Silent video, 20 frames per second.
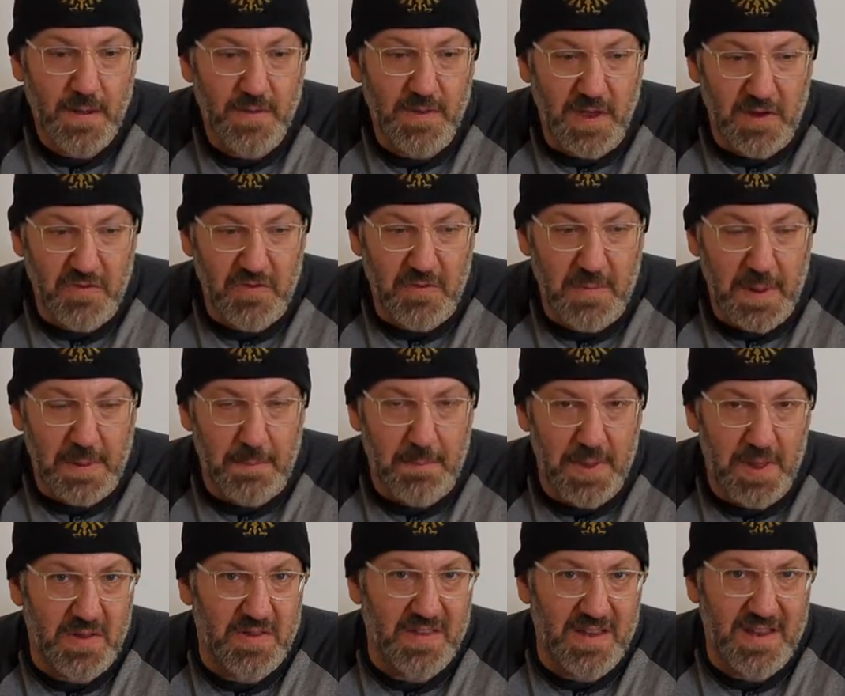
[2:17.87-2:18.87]
They used to be
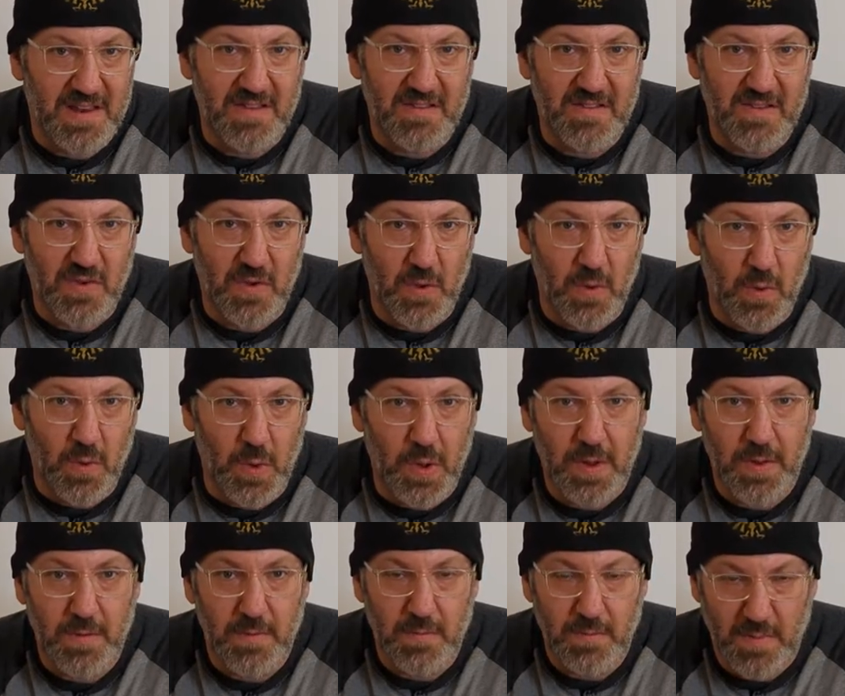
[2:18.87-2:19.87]
built
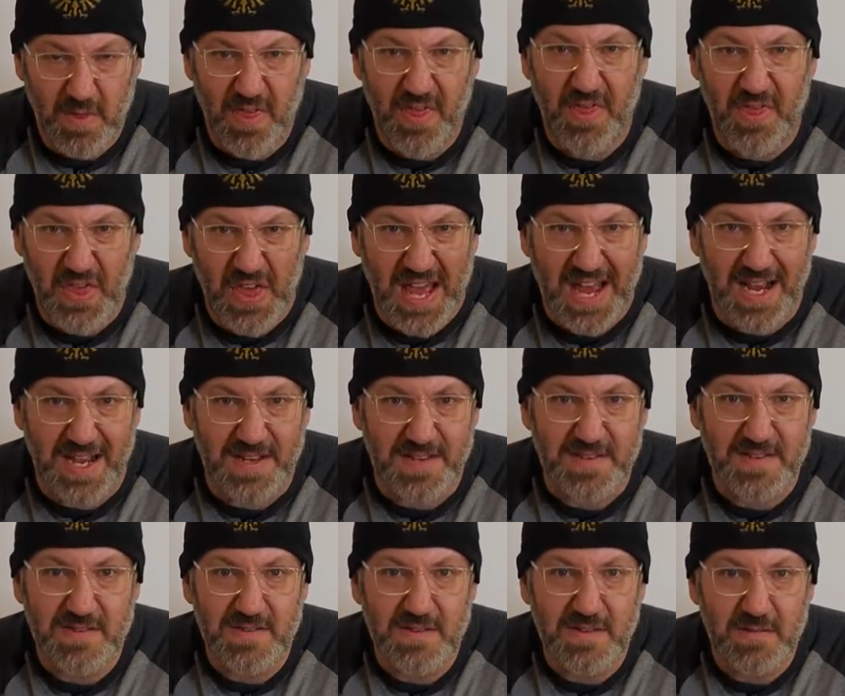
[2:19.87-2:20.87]
into
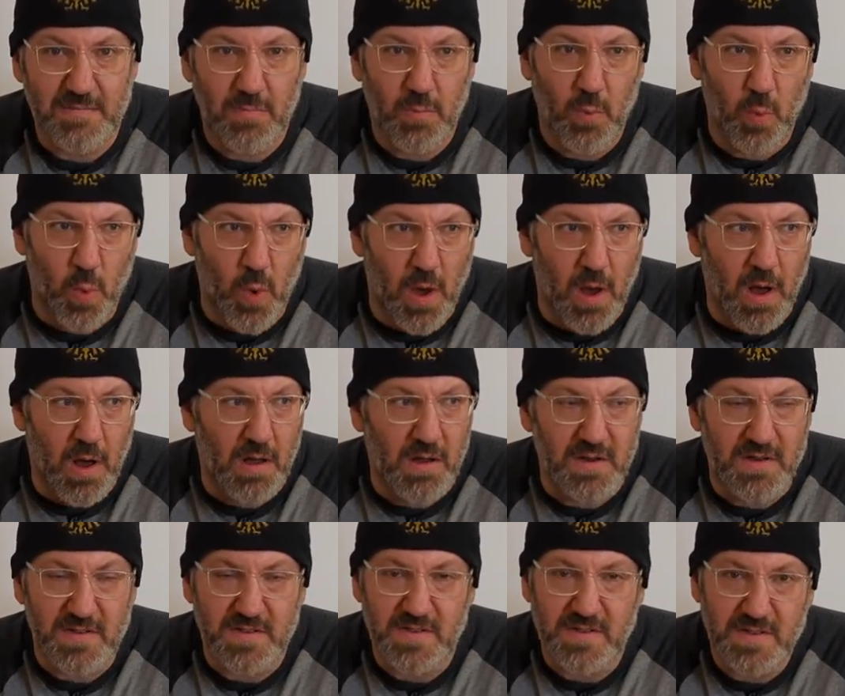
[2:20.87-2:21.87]
things,
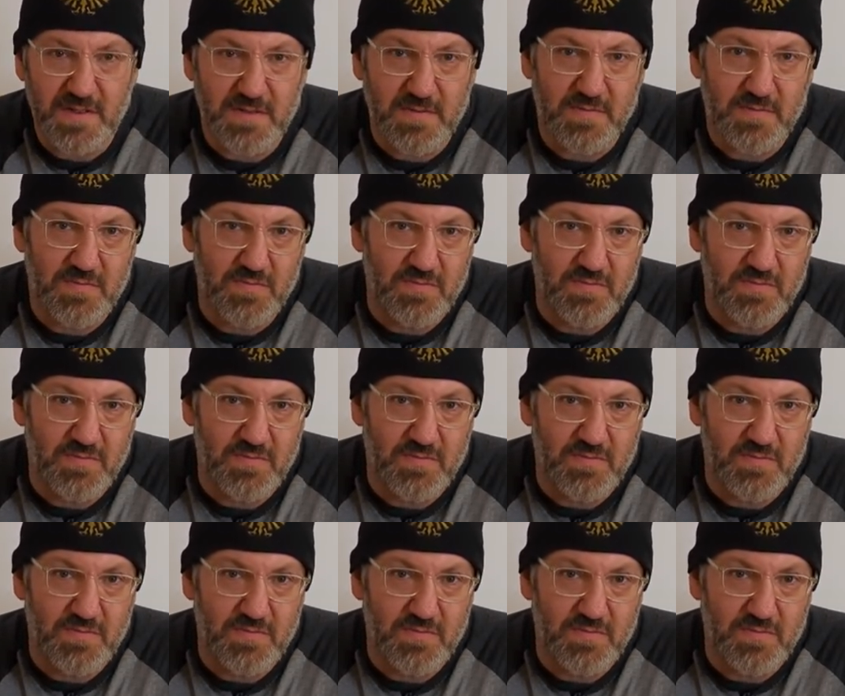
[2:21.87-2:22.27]
walls,